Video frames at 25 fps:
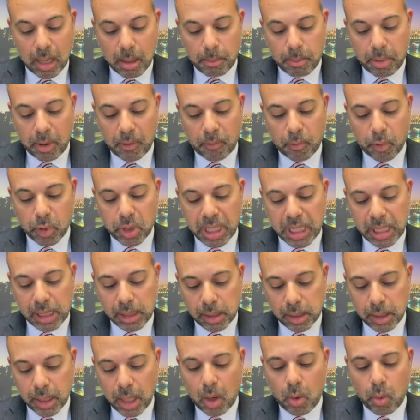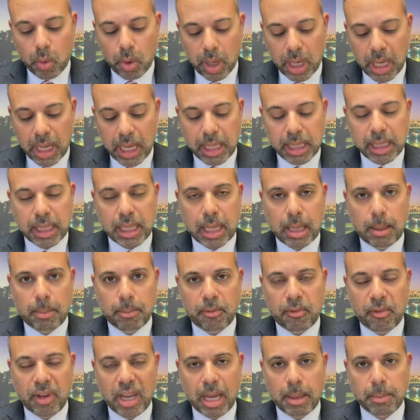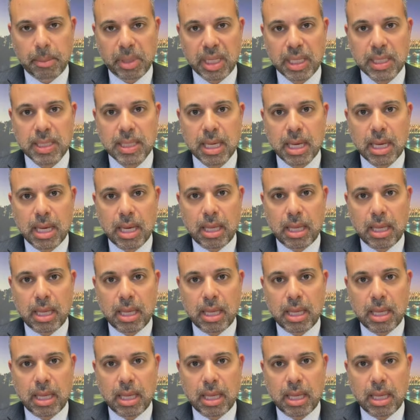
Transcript: but for the lower income families,